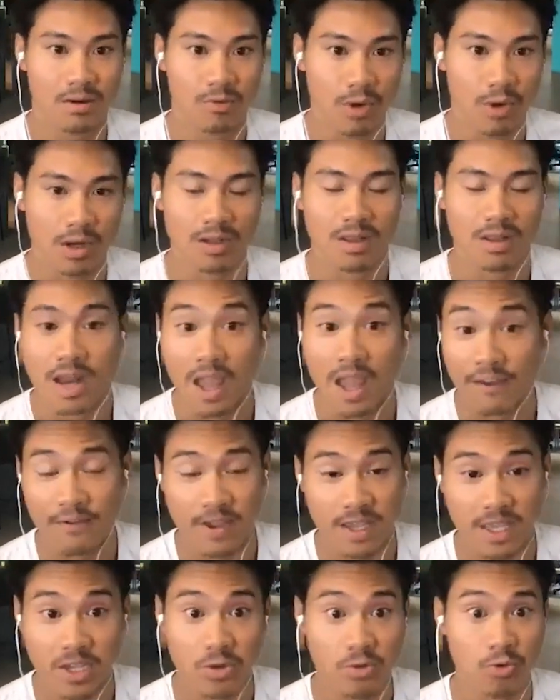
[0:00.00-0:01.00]
Well, an F
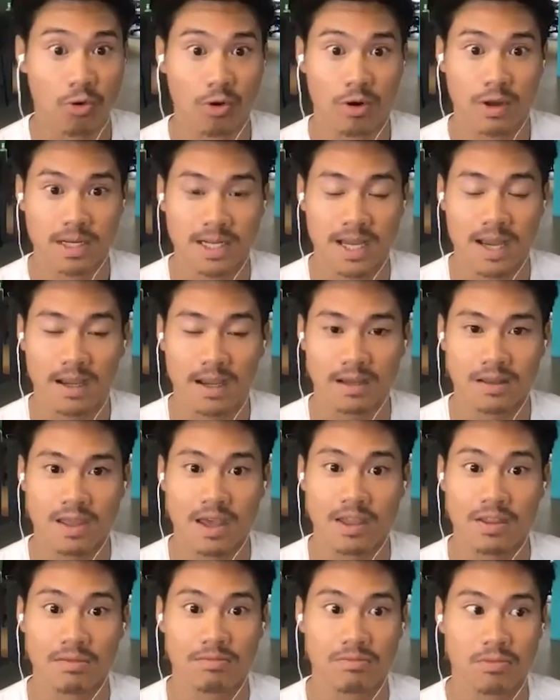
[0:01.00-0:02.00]
A Q or a deck
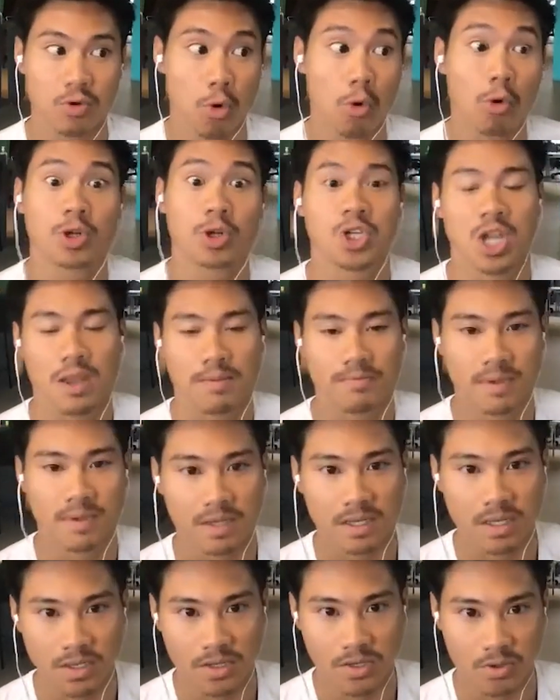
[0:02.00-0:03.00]
that your
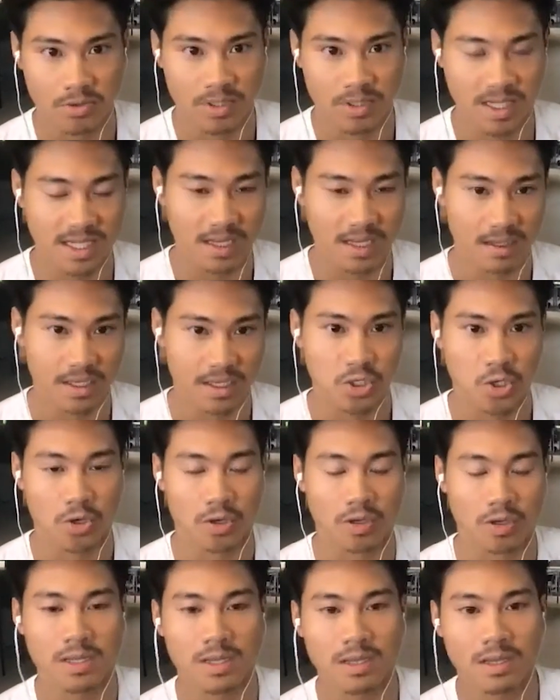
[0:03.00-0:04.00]
champion can use to sell
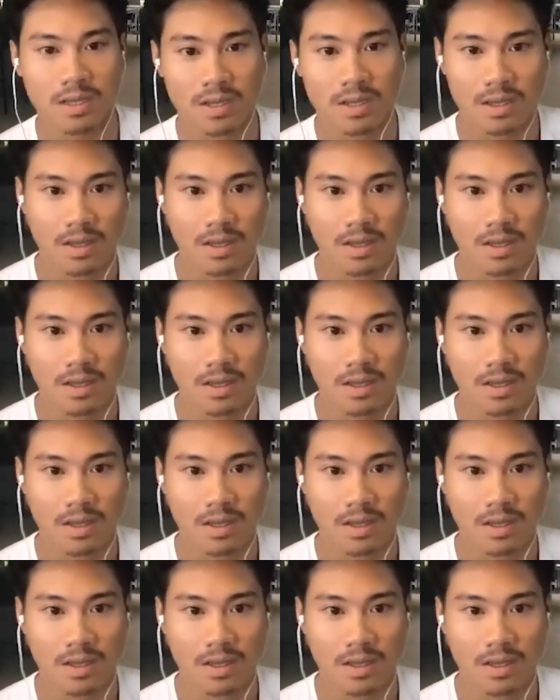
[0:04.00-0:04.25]
internally